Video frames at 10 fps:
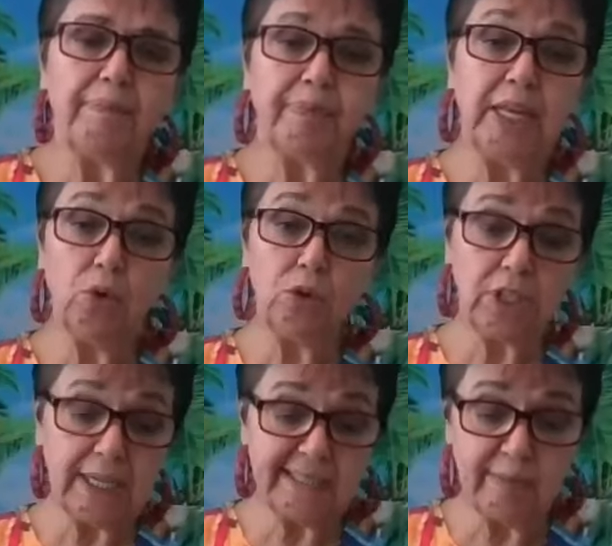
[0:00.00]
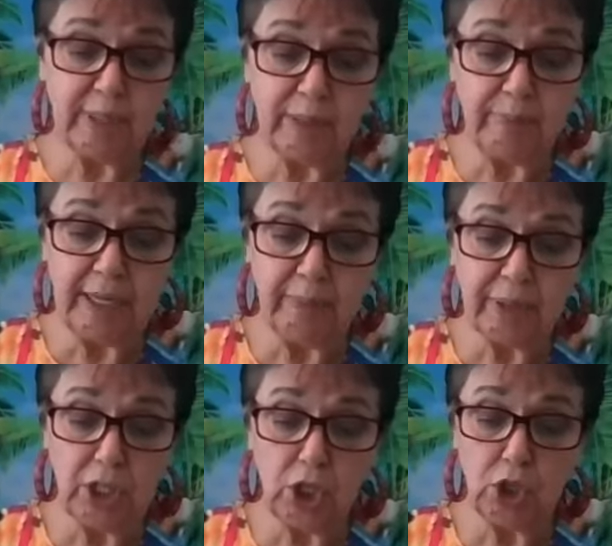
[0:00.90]
The Old Testament
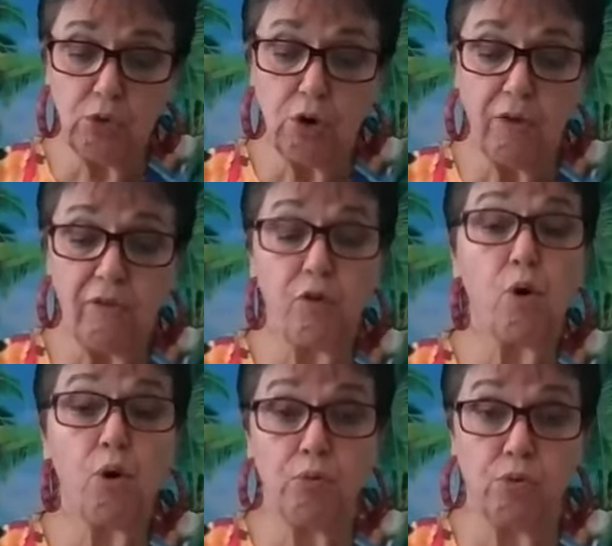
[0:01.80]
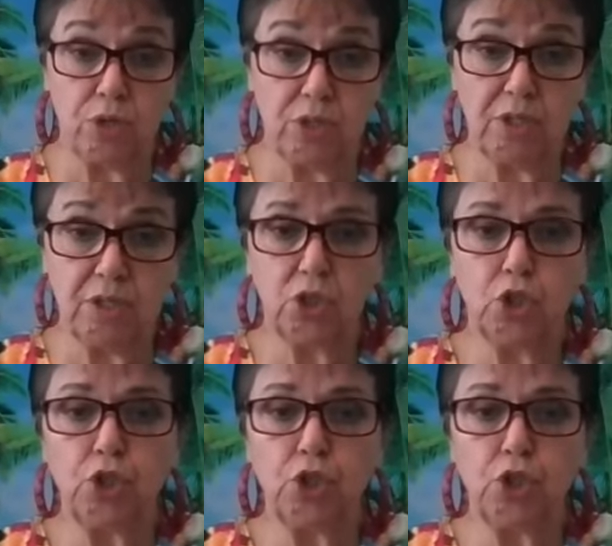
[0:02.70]
people look forward